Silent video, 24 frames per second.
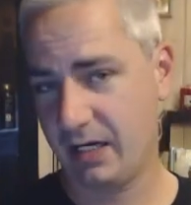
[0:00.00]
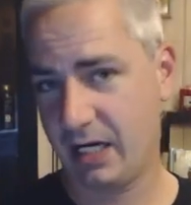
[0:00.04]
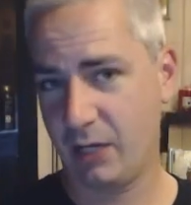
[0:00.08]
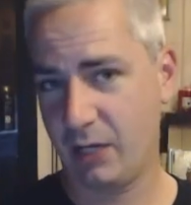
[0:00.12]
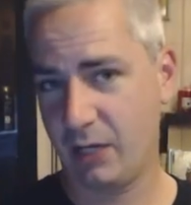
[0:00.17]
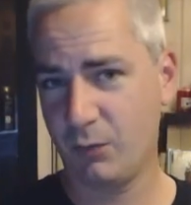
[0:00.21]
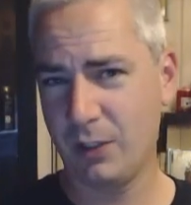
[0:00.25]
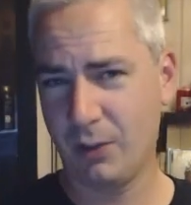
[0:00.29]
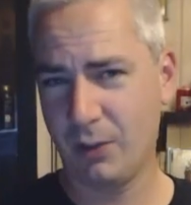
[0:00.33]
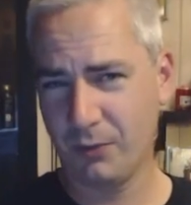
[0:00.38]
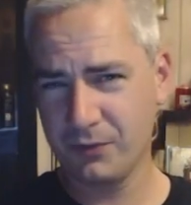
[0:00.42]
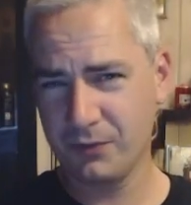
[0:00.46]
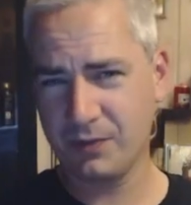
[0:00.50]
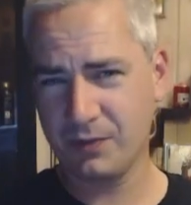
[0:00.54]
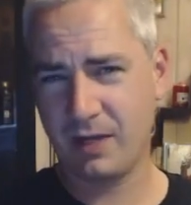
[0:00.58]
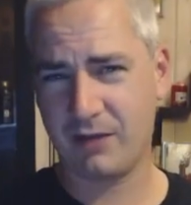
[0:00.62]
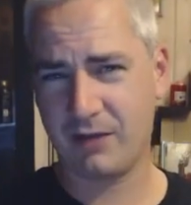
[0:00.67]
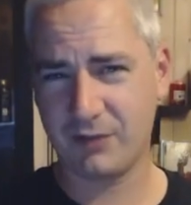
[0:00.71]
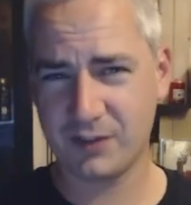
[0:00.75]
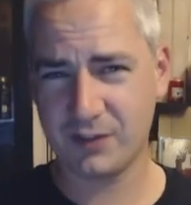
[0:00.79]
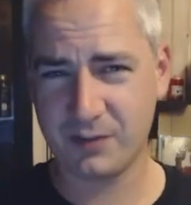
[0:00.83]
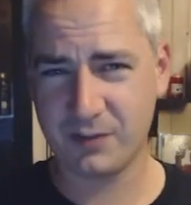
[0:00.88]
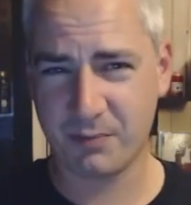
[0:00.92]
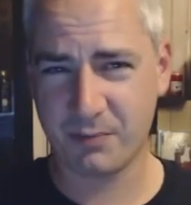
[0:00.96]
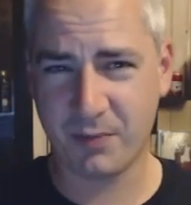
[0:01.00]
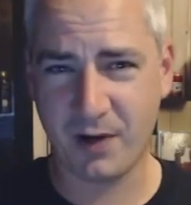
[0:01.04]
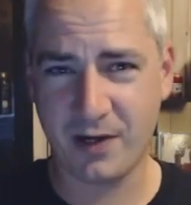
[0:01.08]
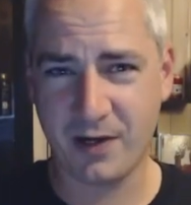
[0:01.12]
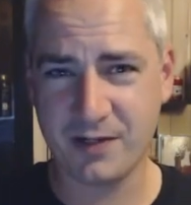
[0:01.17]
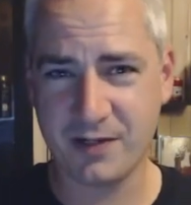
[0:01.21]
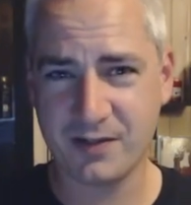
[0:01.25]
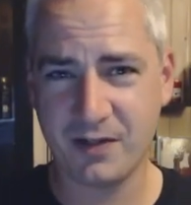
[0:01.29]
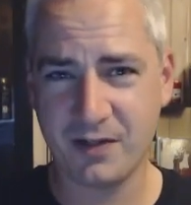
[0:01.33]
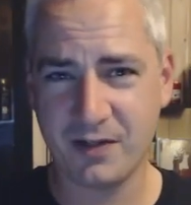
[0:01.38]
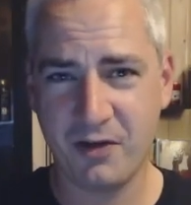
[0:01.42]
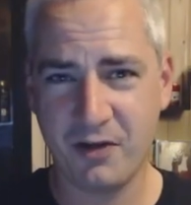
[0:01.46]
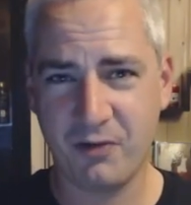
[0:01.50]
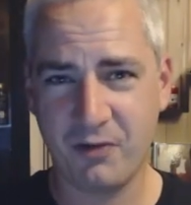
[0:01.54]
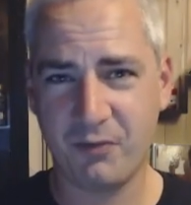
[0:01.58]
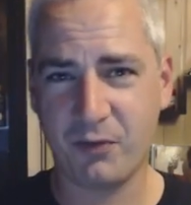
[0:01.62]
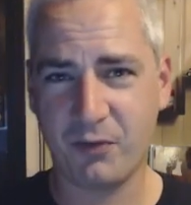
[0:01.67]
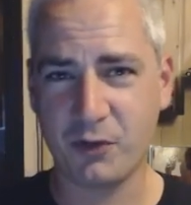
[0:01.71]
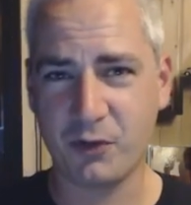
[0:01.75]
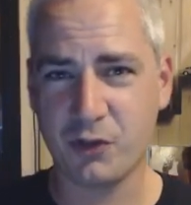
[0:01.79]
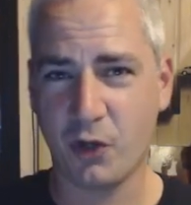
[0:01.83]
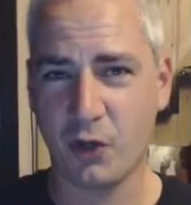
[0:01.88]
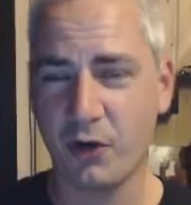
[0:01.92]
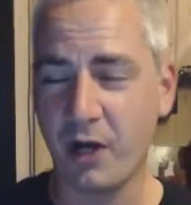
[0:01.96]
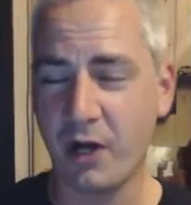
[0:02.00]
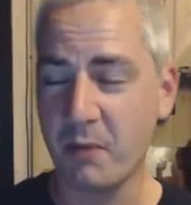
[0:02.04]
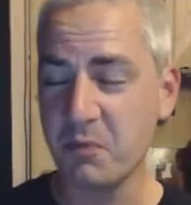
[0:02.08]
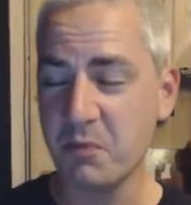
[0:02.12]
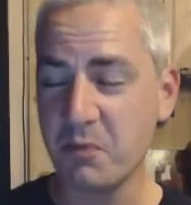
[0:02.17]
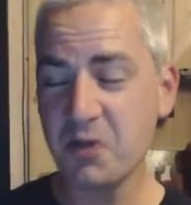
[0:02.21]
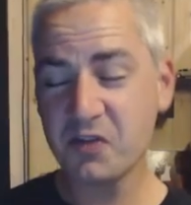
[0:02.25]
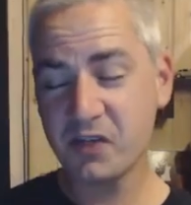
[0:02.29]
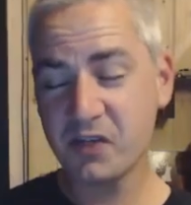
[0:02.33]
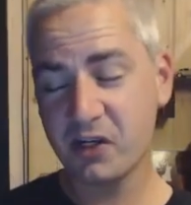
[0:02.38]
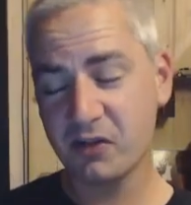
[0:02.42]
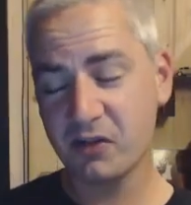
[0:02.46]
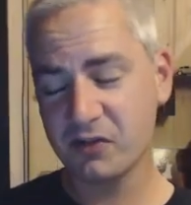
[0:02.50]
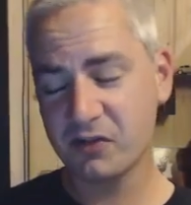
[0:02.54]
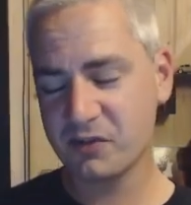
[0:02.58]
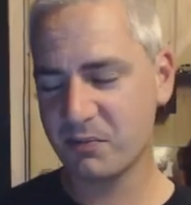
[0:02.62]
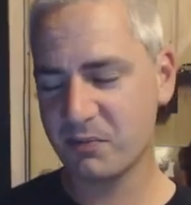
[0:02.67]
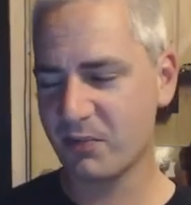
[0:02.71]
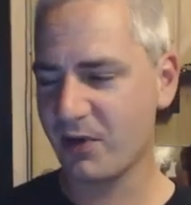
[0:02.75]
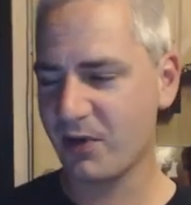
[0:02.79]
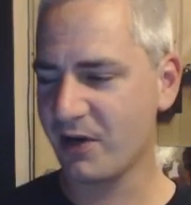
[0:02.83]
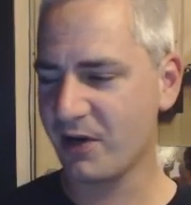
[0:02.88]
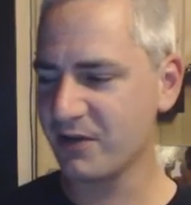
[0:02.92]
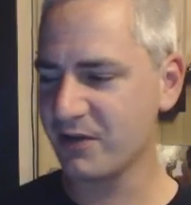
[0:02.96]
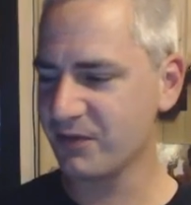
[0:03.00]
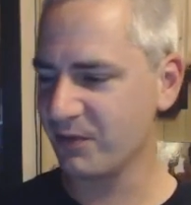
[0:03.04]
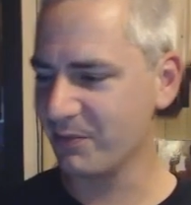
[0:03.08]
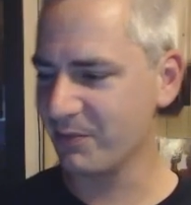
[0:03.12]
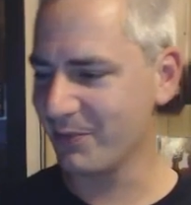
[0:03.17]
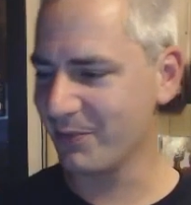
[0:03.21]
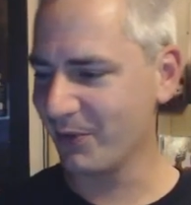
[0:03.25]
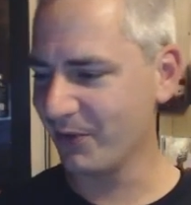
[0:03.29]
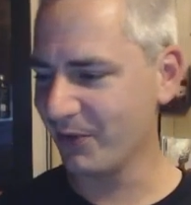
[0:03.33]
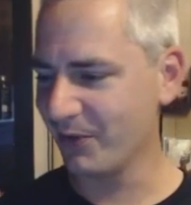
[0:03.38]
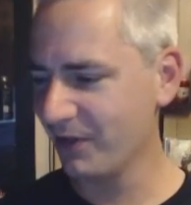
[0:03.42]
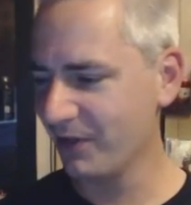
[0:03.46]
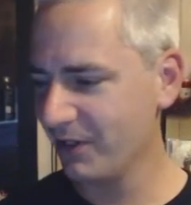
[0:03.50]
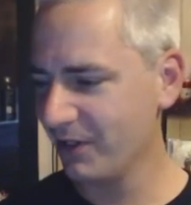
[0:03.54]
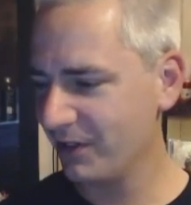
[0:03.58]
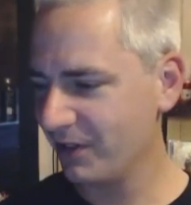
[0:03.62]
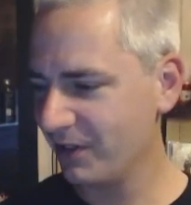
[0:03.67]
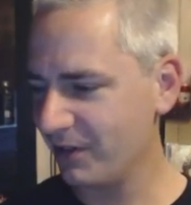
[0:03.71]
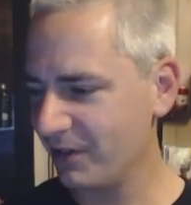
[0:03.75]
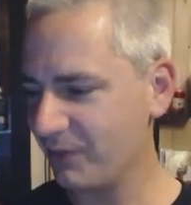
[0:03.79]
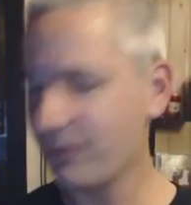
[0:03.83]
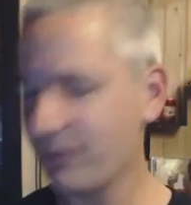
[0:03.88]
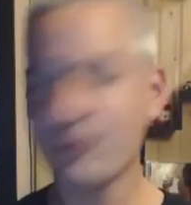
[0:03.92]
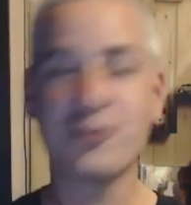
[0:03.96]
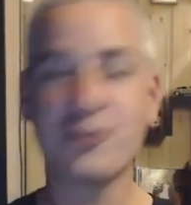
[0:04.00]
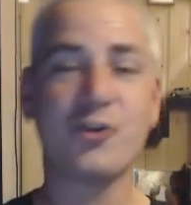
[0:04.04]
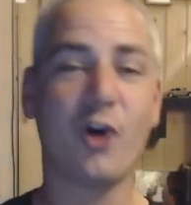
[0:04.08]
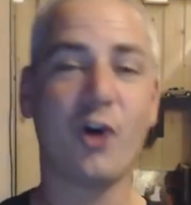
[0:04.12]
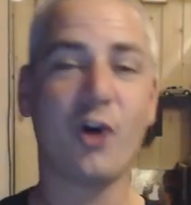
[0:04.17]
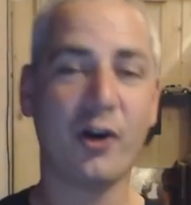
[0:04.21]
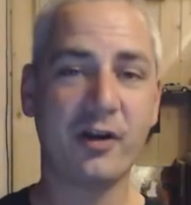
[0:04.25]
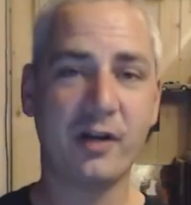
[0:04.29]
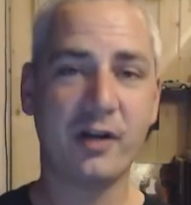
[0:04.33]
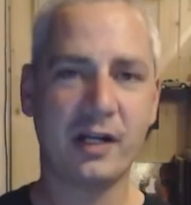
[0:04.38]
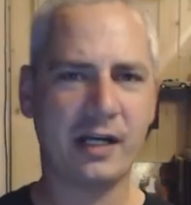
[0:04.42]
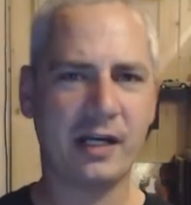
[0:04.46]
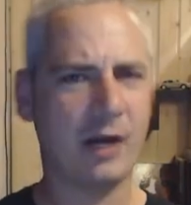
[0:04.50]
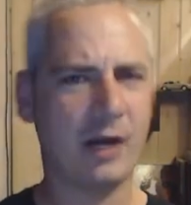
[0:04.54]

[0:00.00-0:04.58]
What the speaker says: And we also have a surprise for John, a musical surprise for Bond, for John.